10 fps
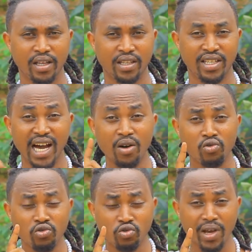
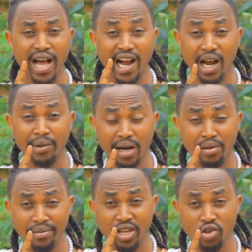cyaguzwe akaba ka
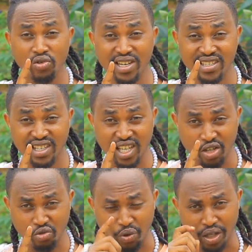miliyoni
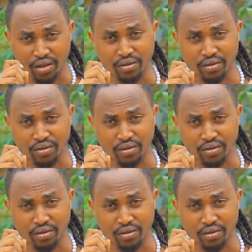7